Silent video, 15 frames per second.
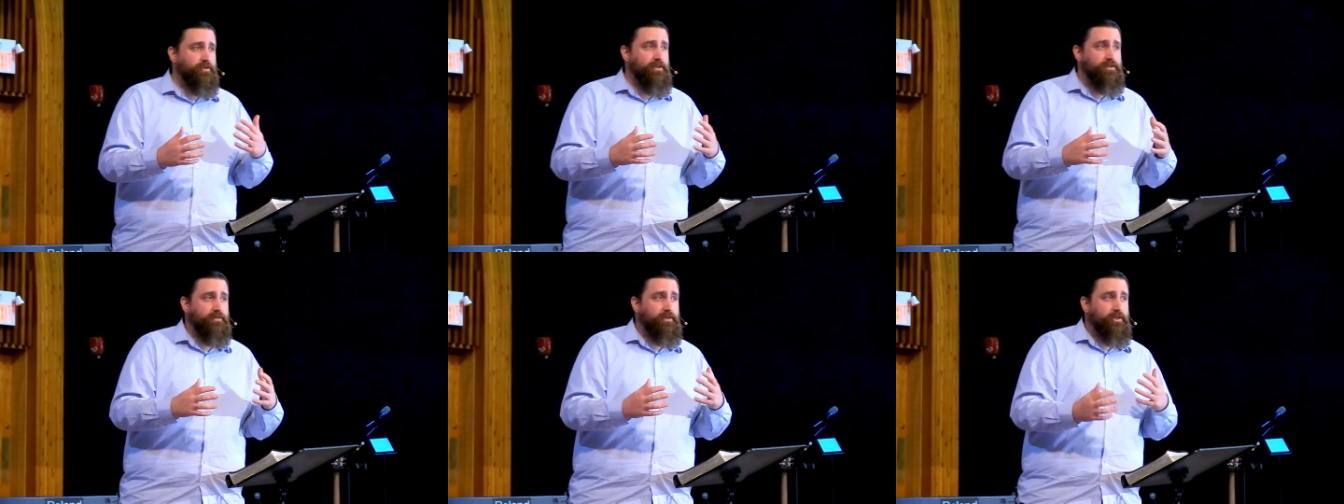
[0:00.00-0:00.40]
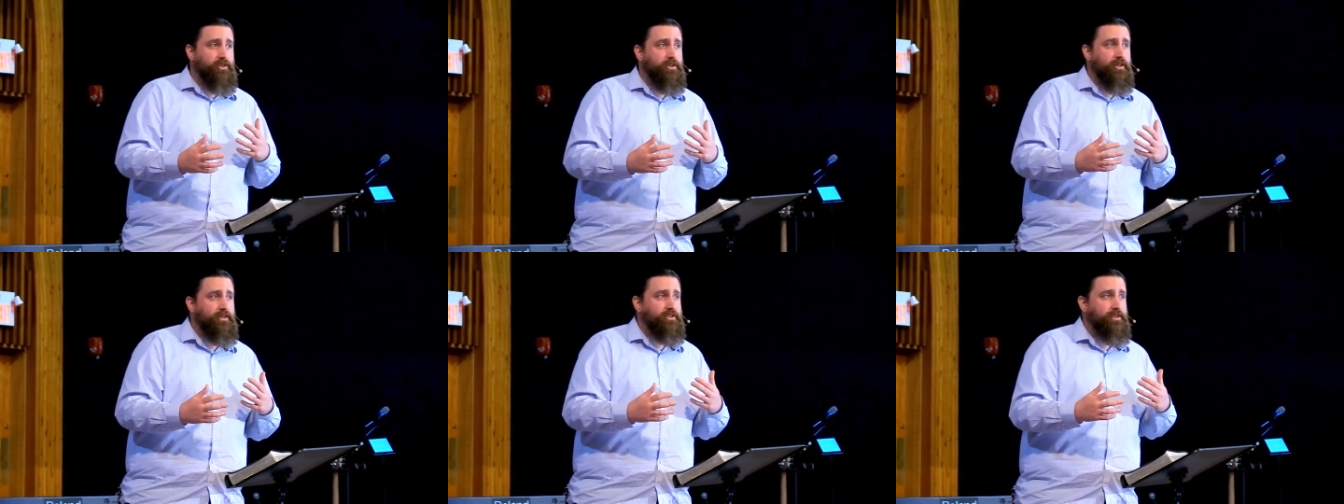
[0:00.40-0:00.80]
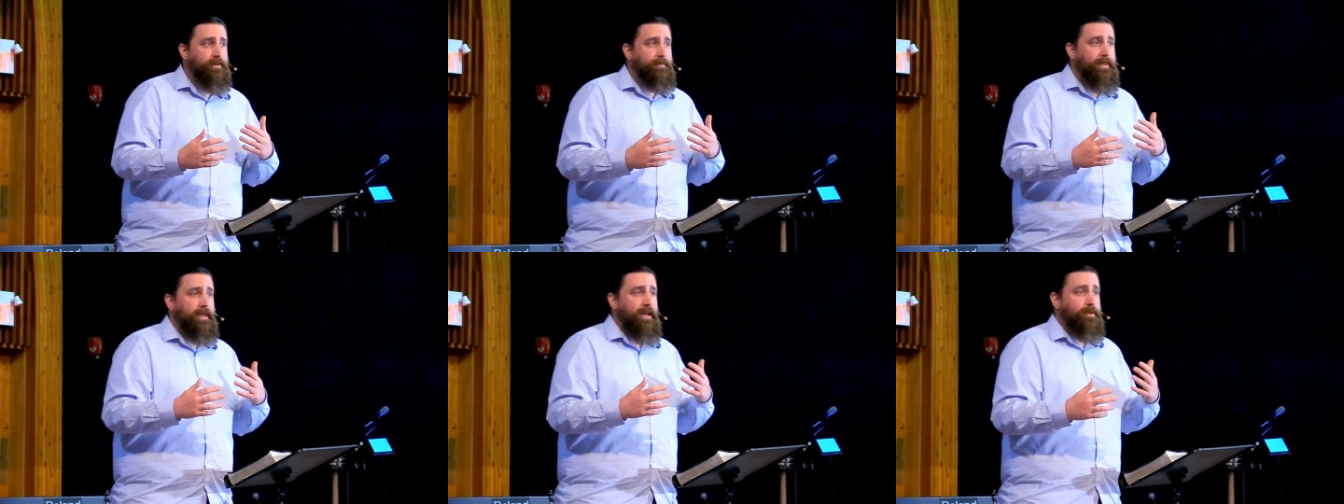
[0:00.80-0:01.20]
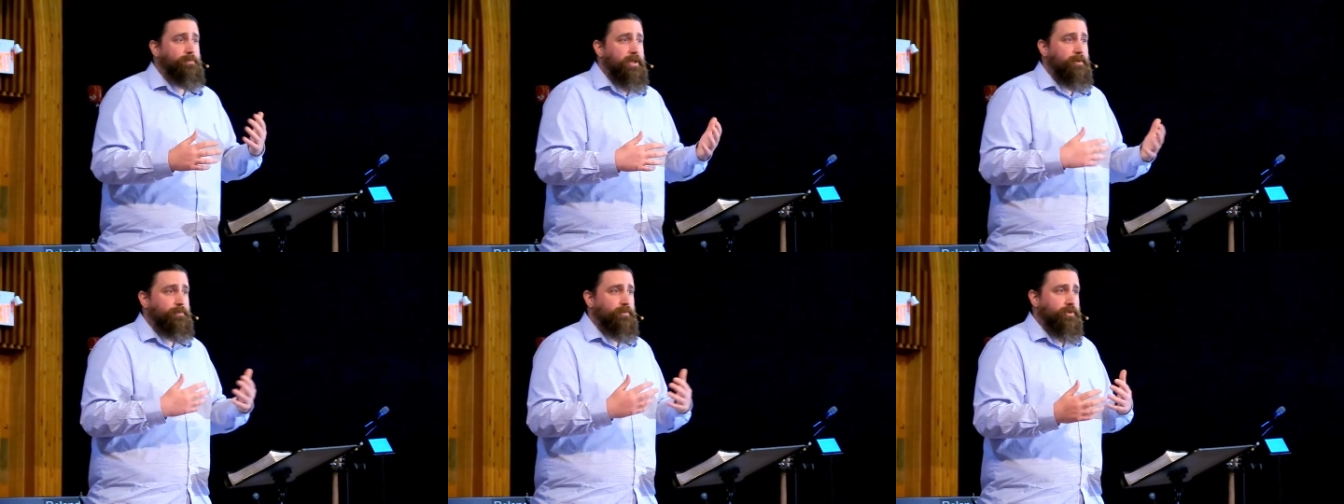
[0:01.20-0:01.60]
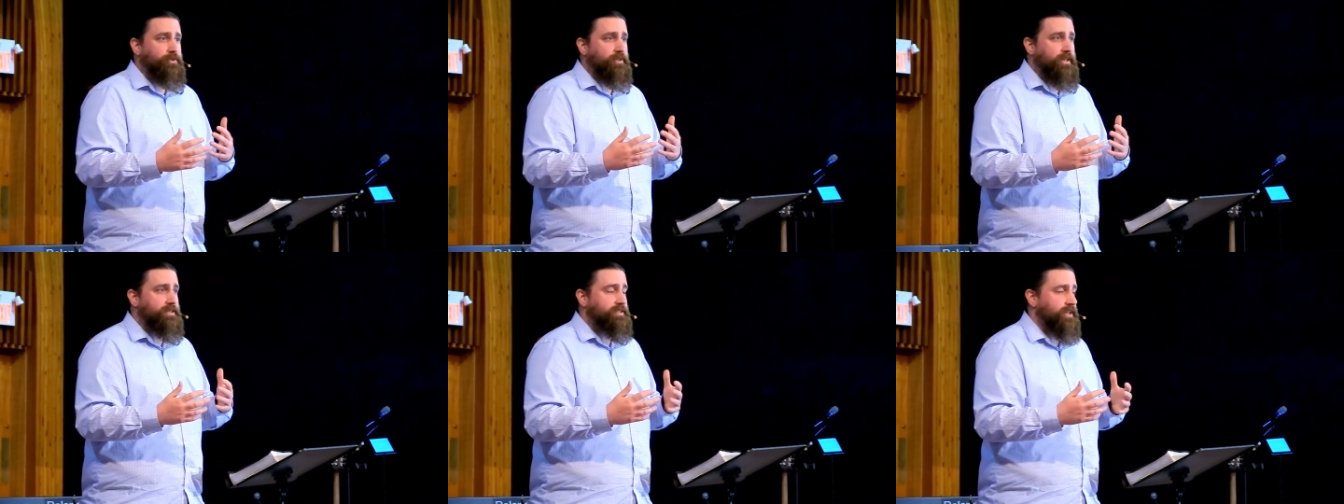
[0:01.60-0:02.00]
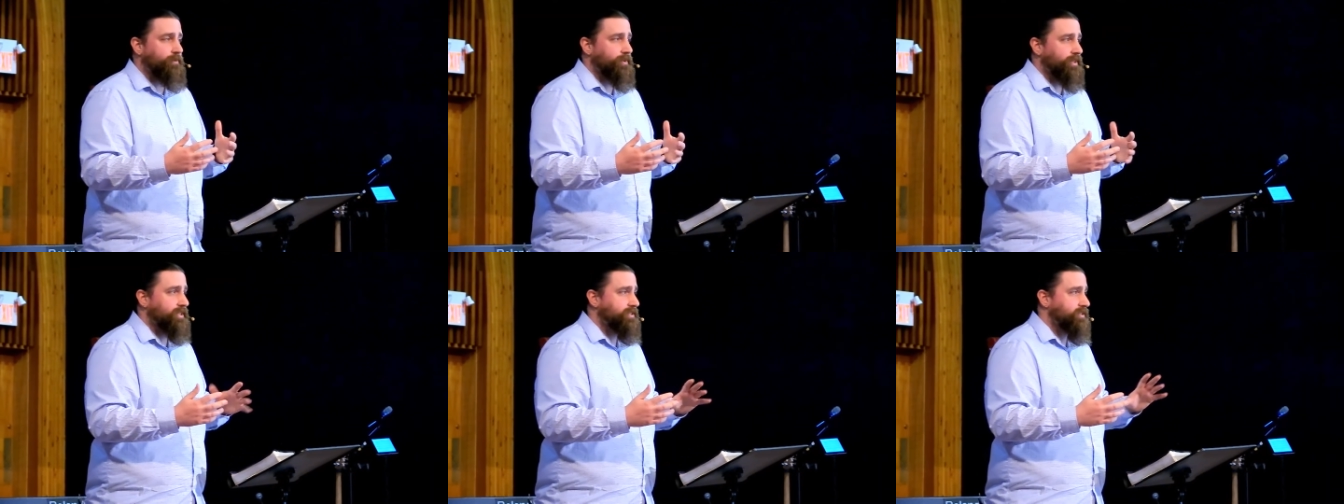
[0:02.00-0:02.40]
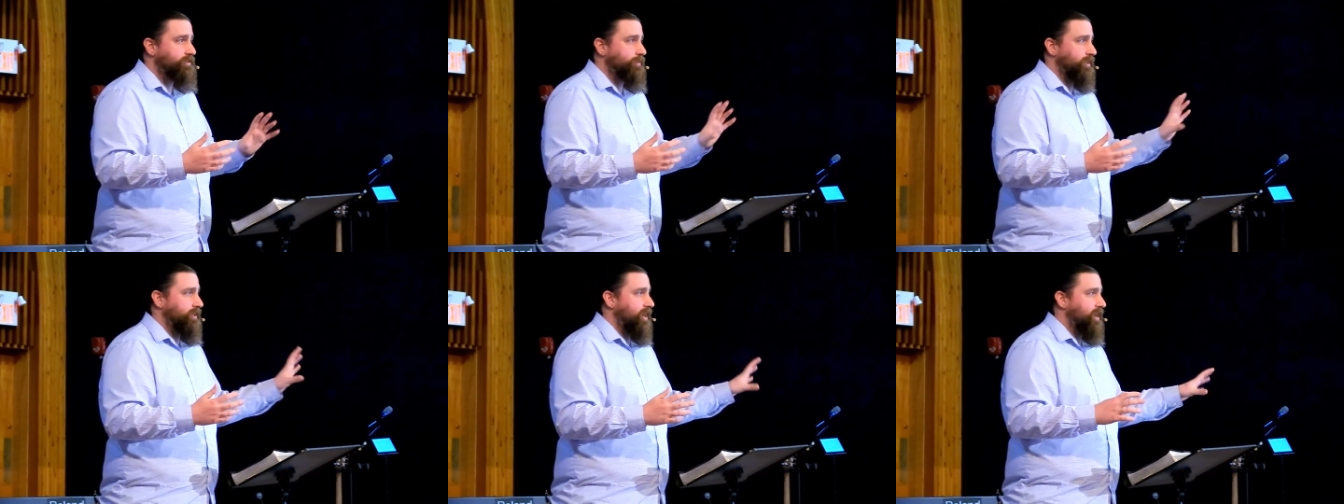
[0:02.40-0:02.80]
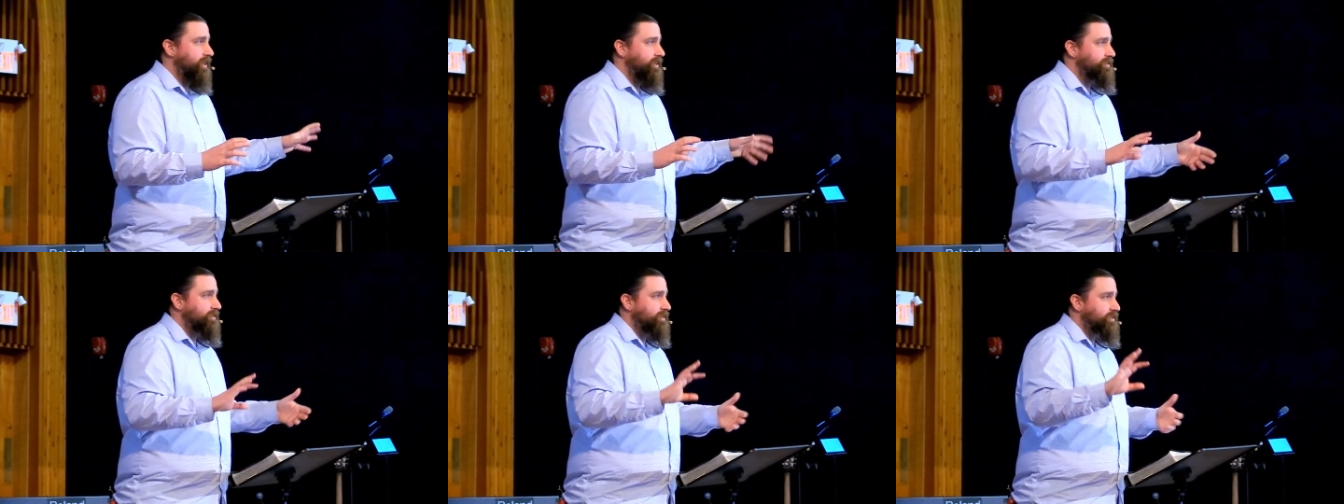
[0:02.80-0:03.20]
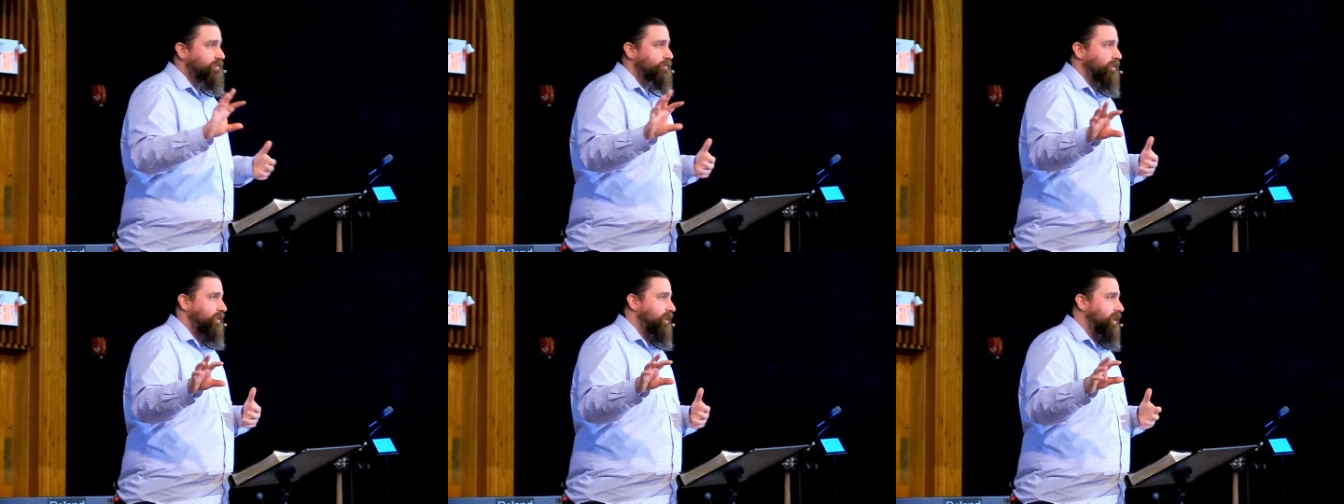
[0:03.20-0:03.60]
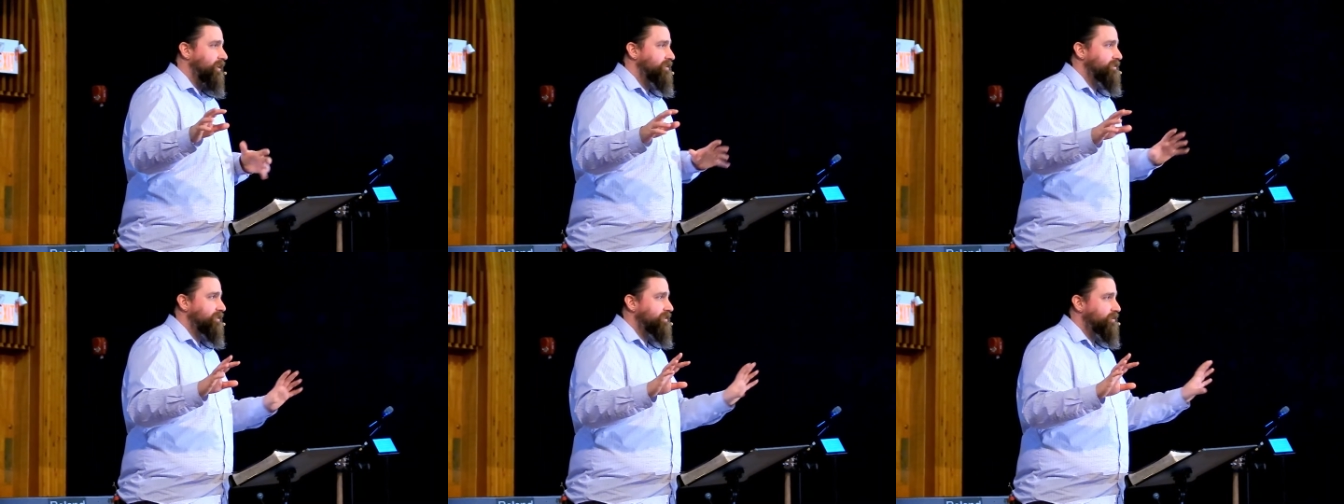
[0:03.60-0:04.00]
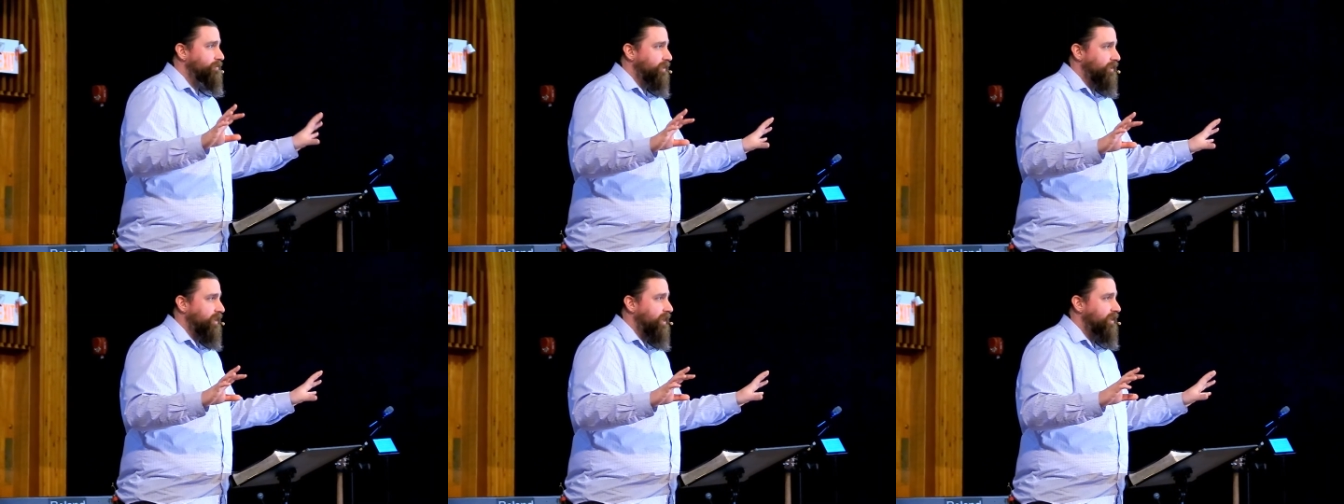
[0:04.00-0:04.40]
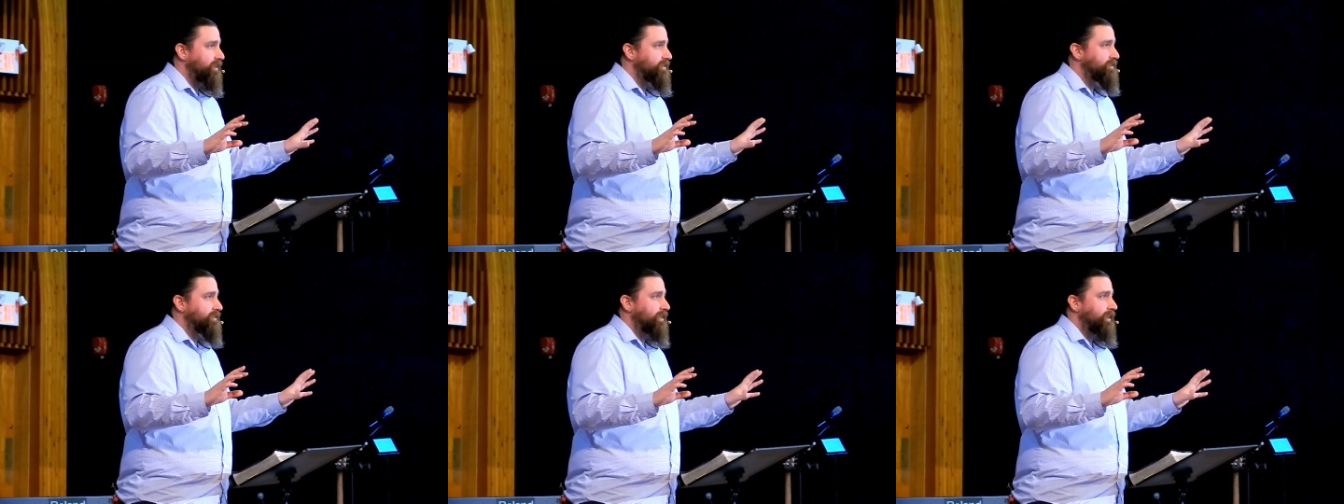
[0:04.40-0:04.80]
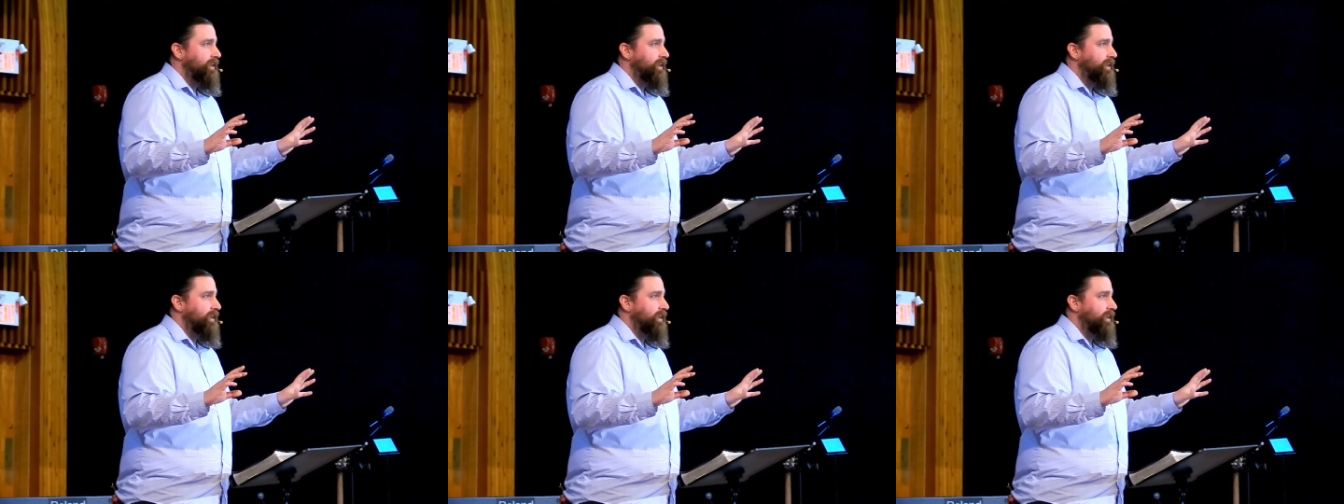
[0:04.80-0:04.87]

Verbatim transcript: of the church, and people were trying to say, well, this is what God is, and this is what God is, and this is what God is.